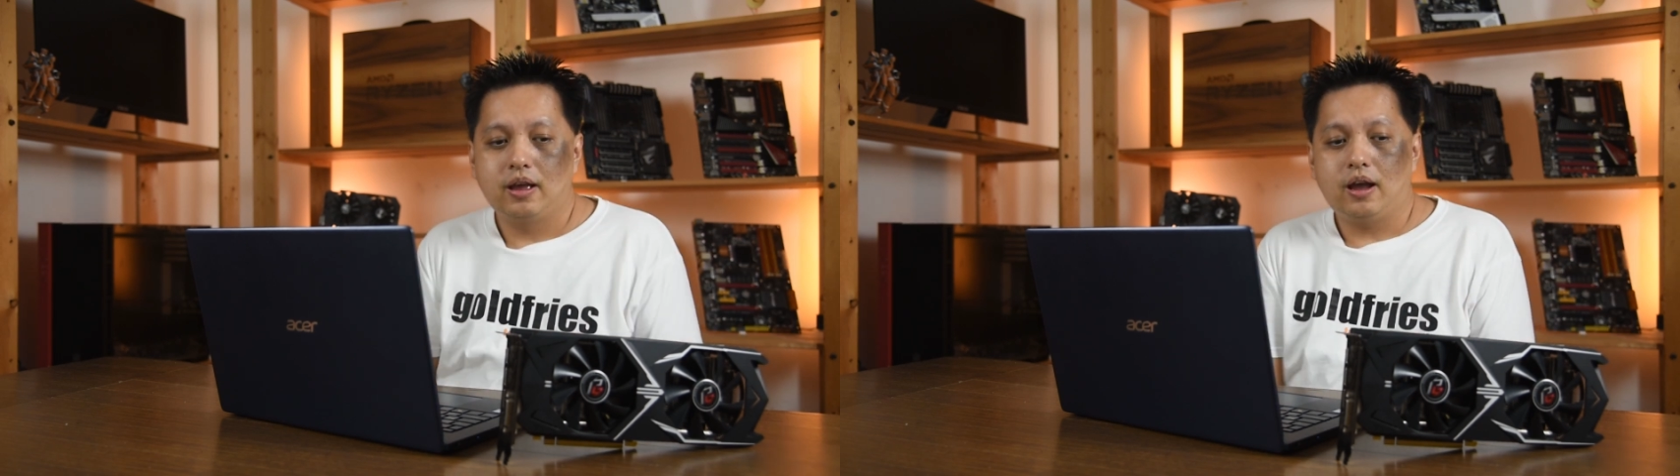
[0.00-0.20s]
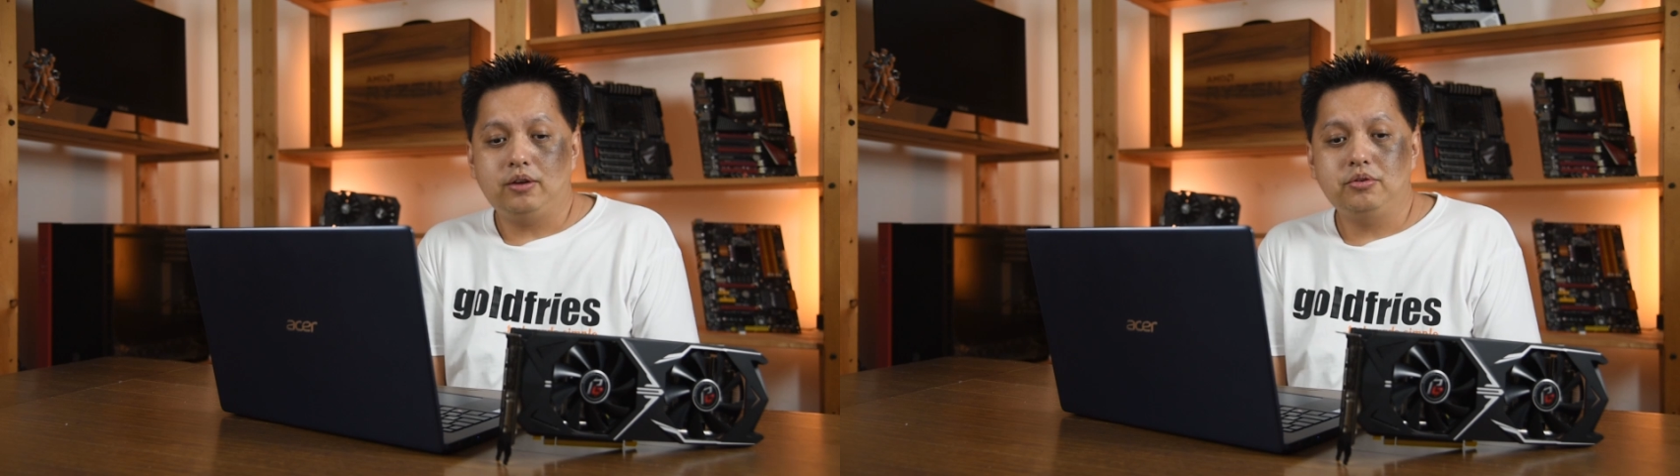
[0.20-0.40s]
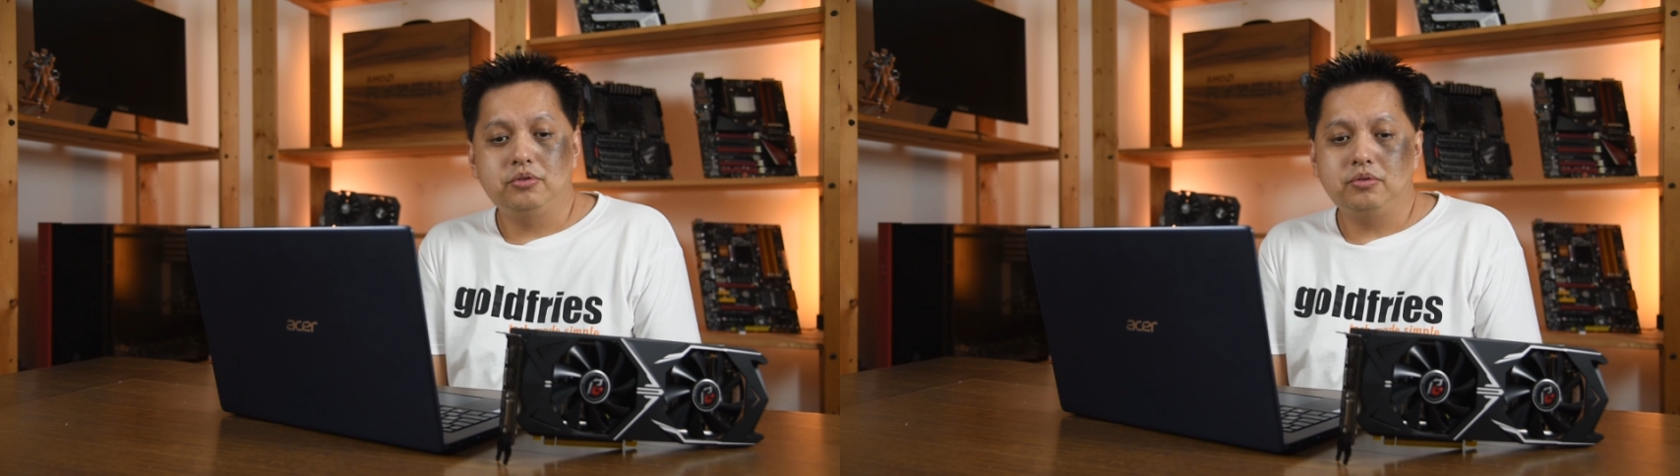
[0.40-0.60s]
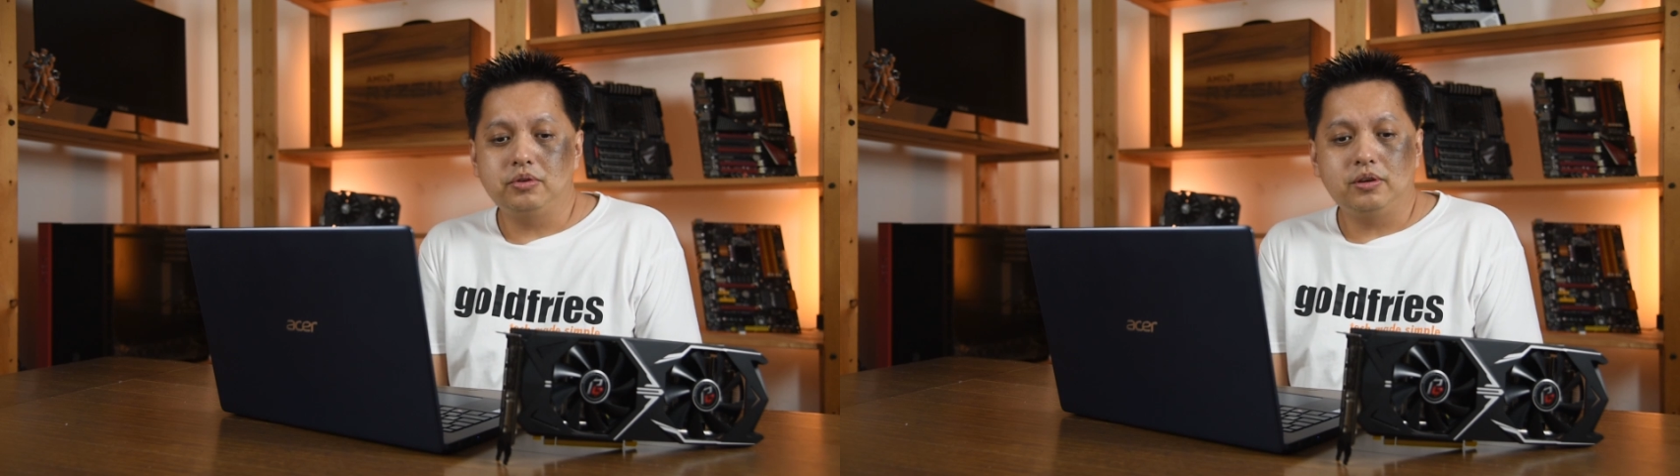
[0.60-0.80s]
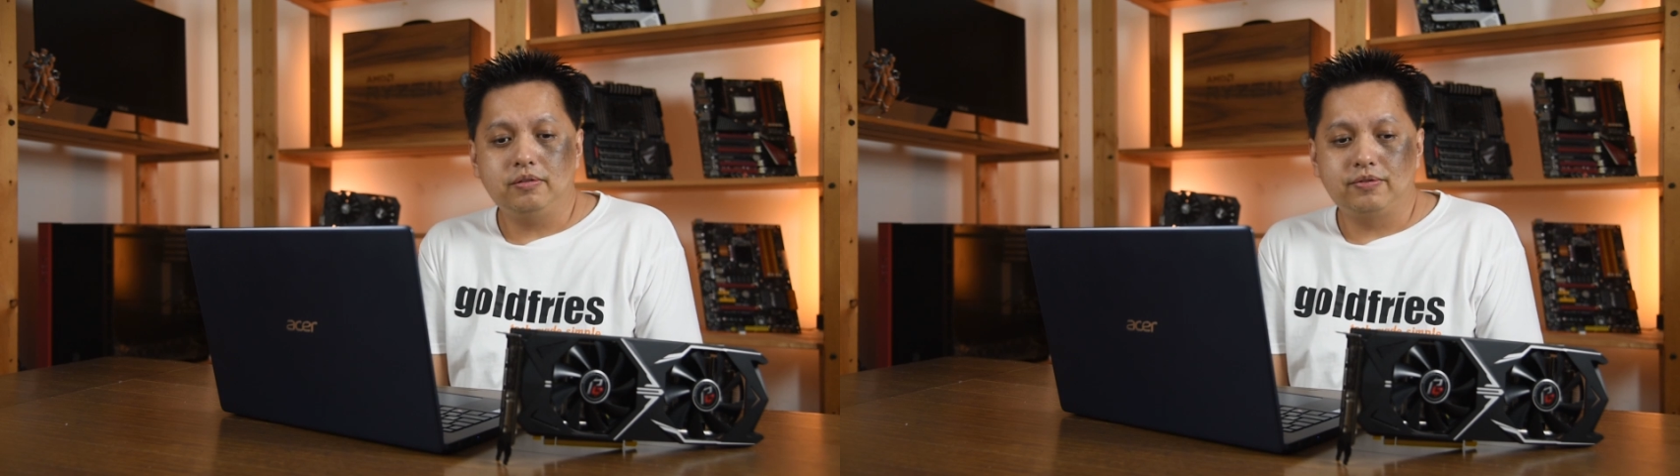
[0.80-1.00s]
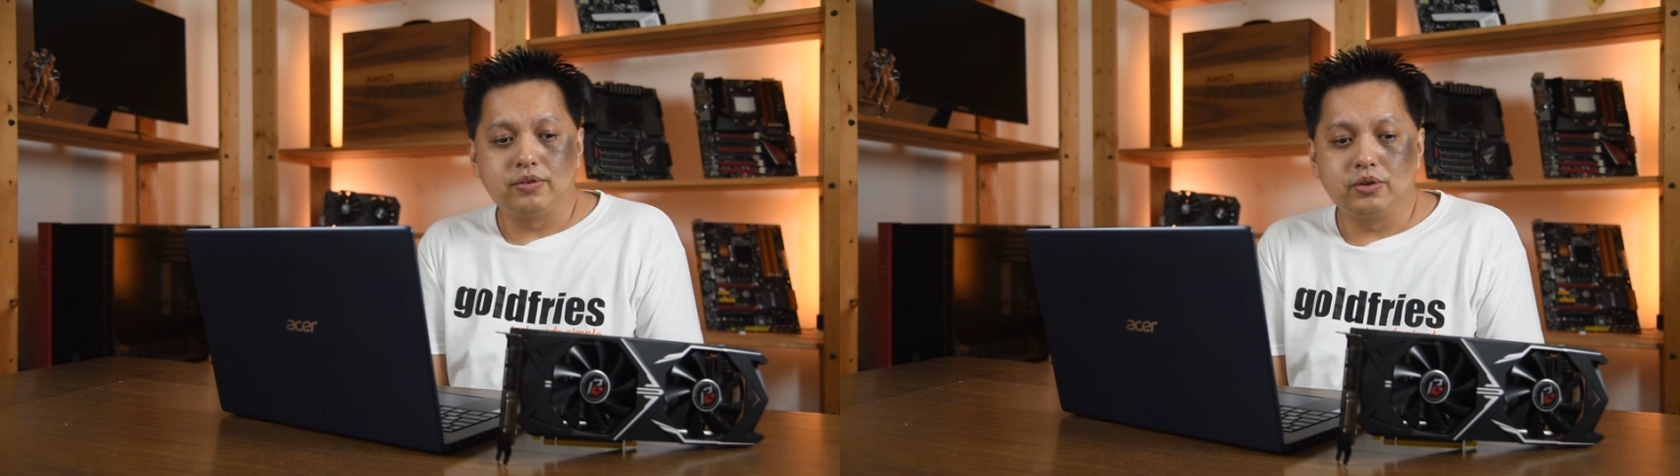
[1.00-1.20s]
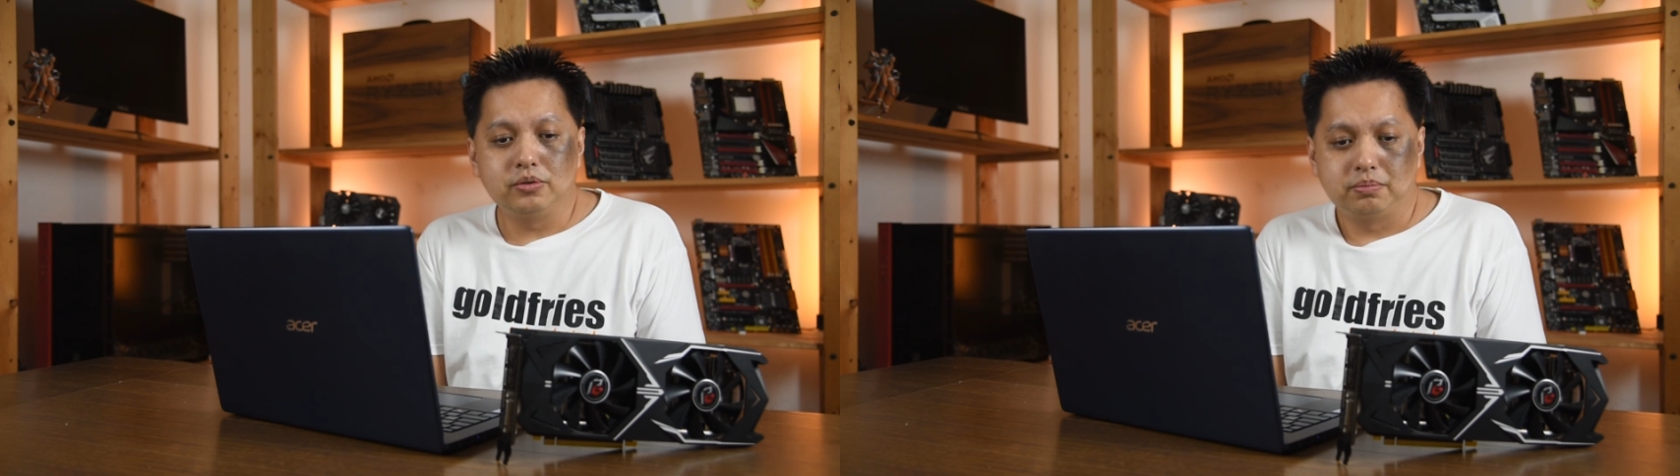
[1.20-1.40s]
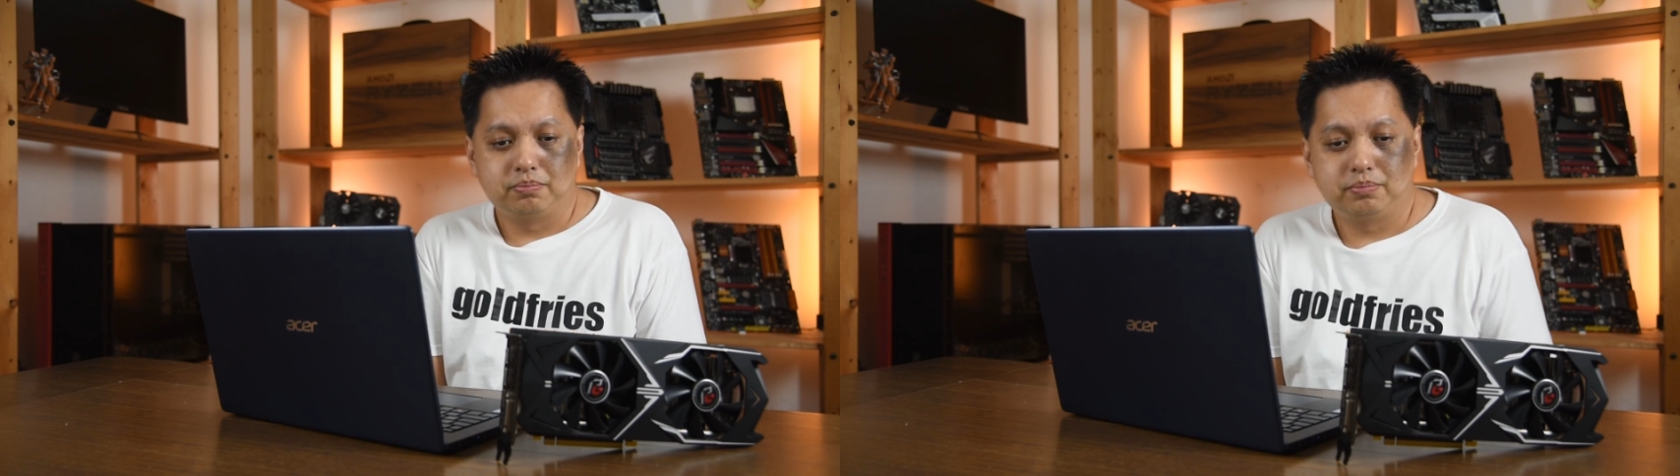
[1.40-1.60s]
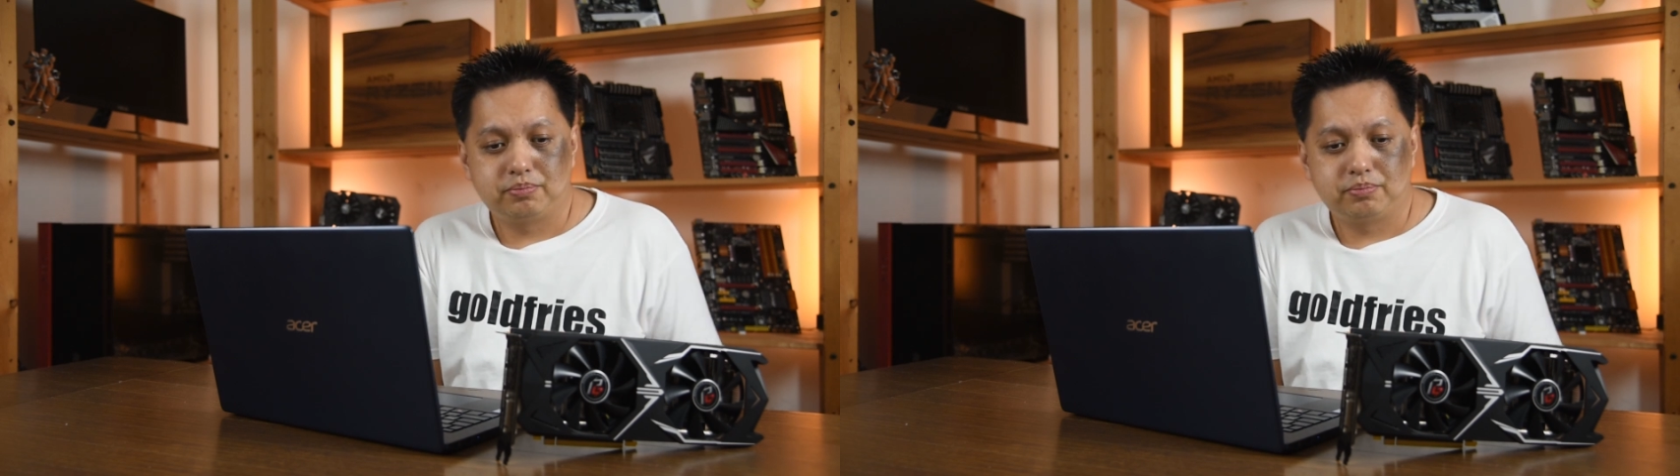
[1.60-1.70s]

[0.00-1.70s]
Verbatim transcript: I don't know if you